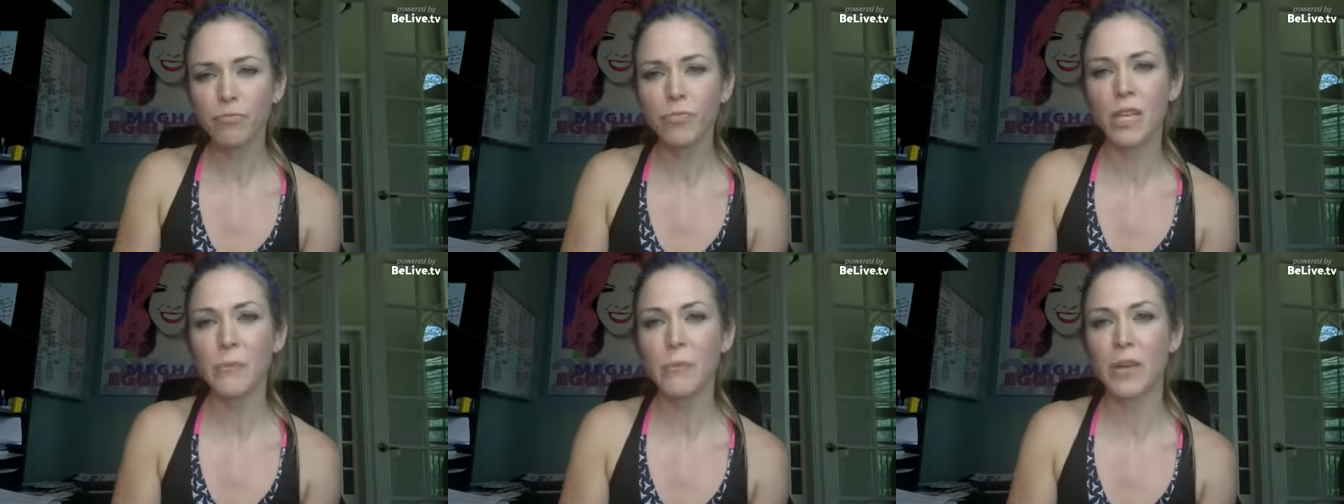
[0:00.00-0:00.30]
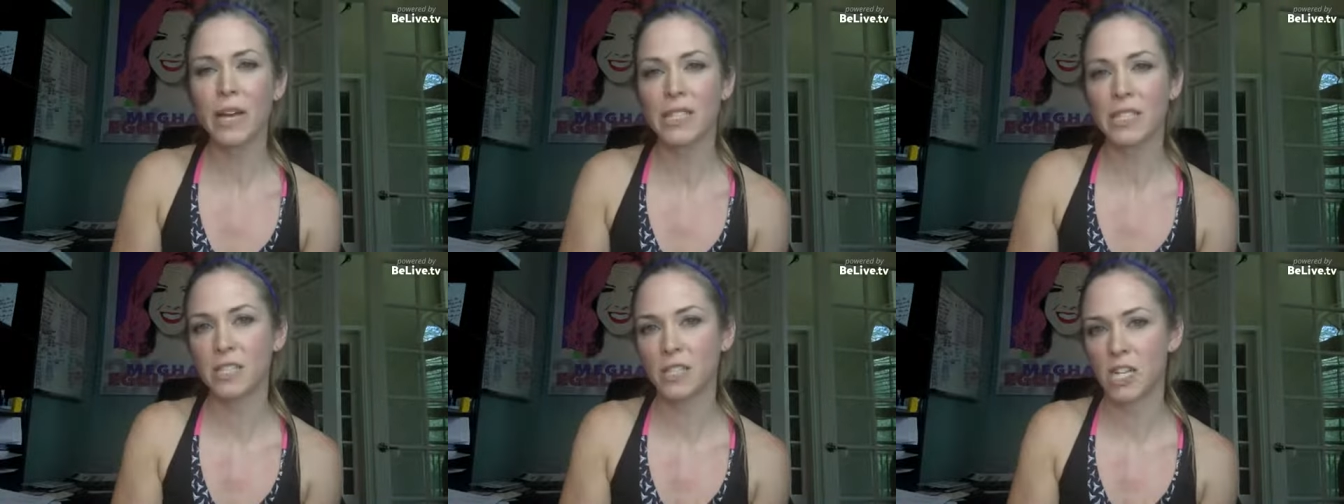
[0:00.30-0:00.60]

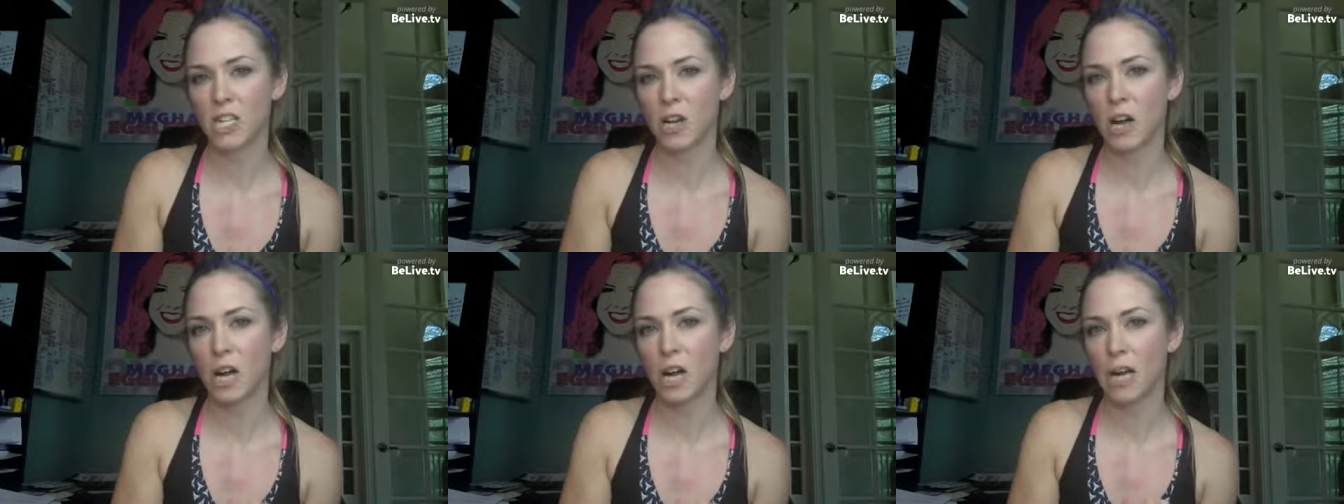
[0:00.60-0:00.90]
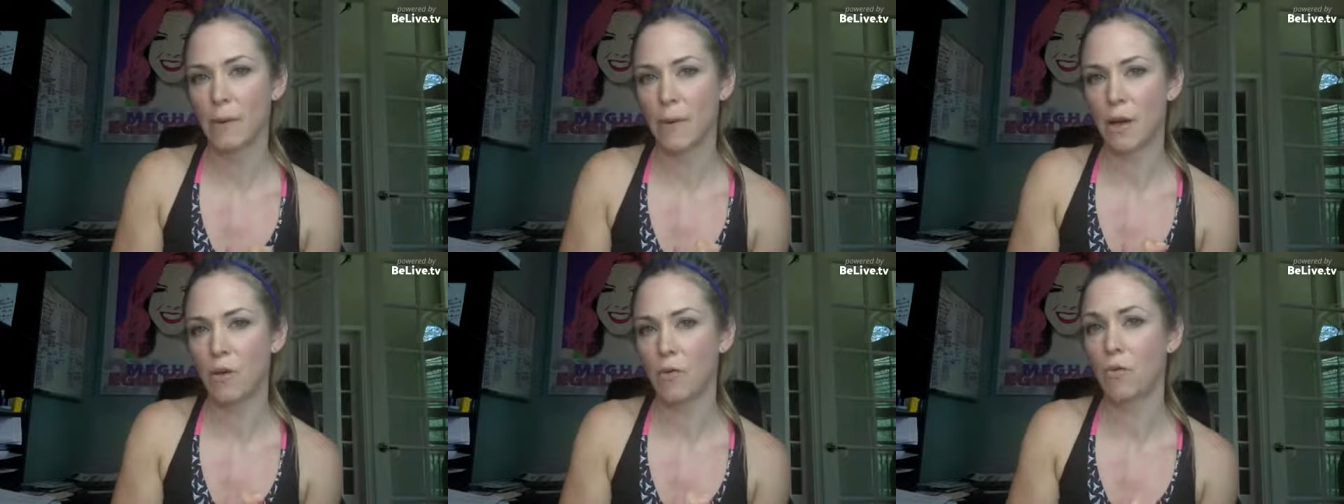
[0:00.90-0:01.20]
because it's going to talk
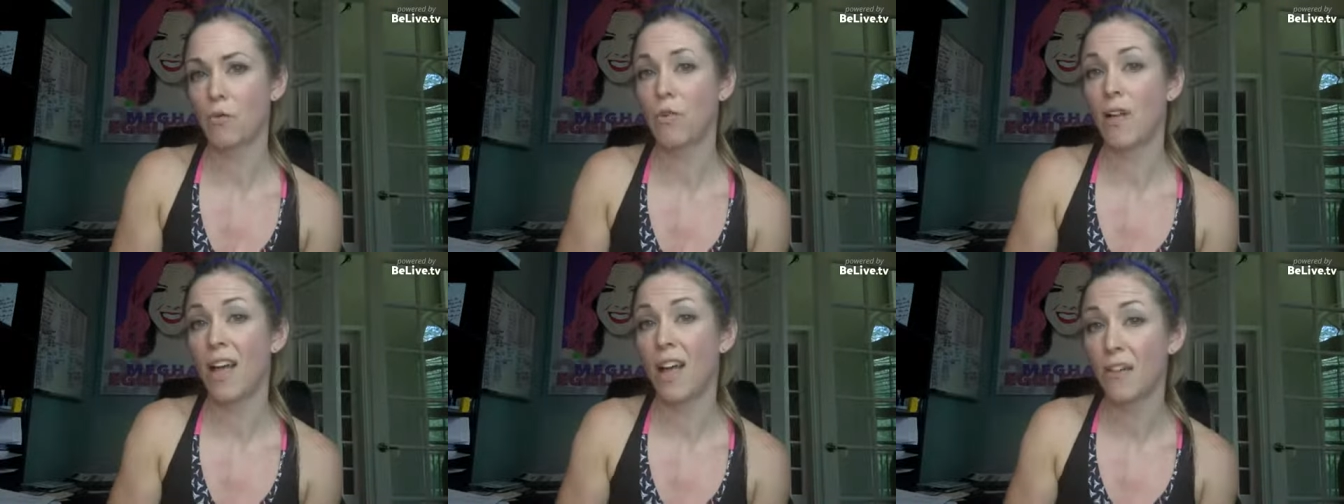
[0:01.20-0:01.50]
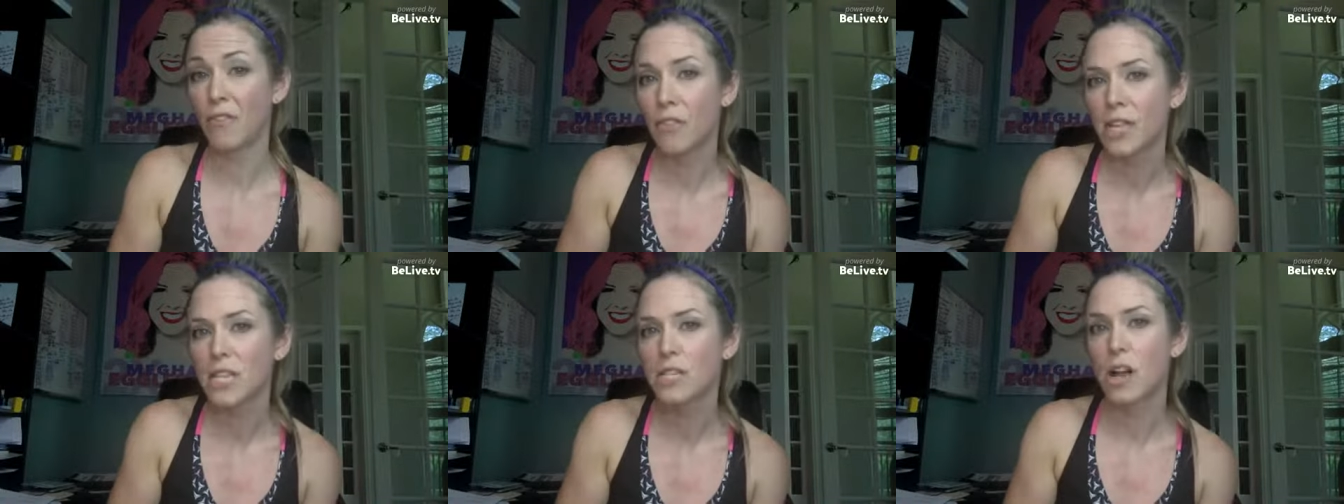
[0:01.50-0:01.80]
about
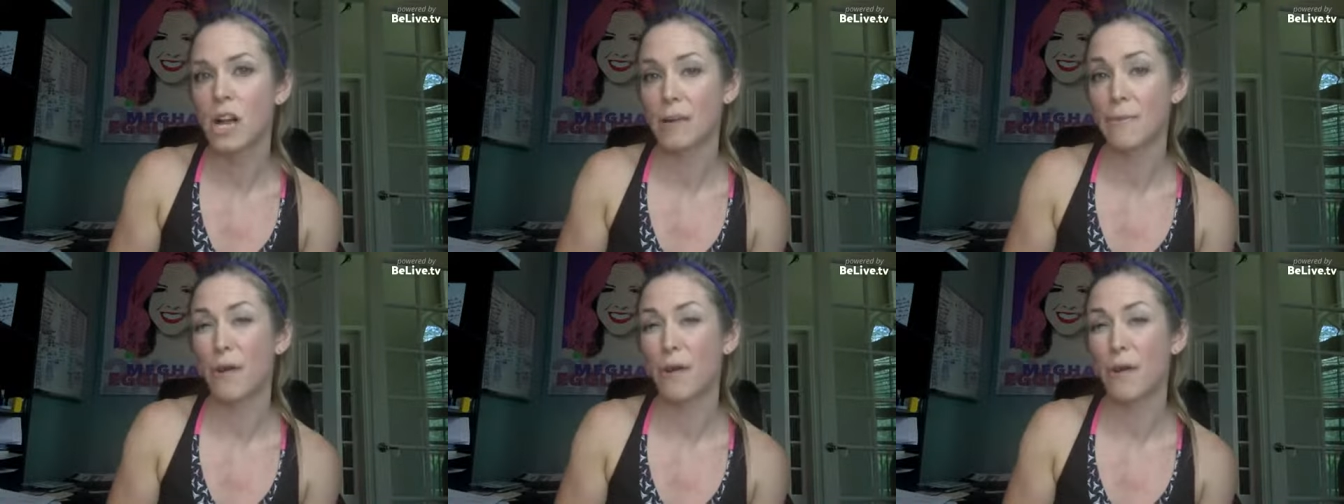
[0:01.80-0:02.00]
heavily talk about